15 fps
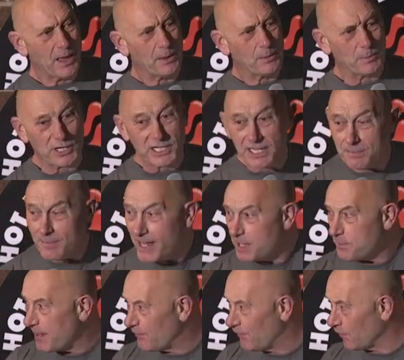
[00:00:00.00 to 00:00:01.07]
But he didn't make a
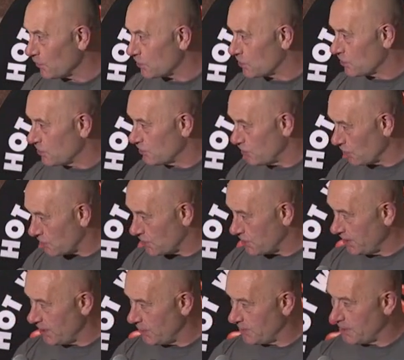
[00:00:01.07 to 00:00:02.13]
big fuss, just,
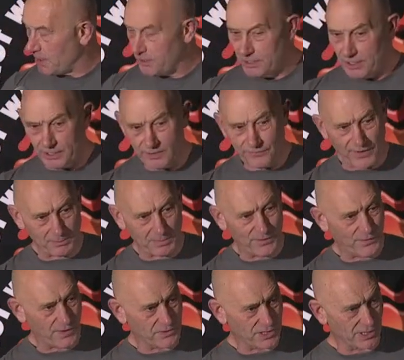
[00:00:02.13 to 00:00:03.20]
you know, on, on the family
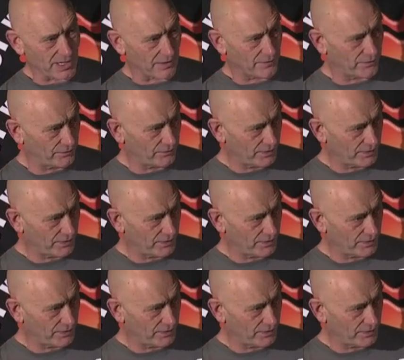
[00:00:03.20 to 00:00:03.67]
photograph.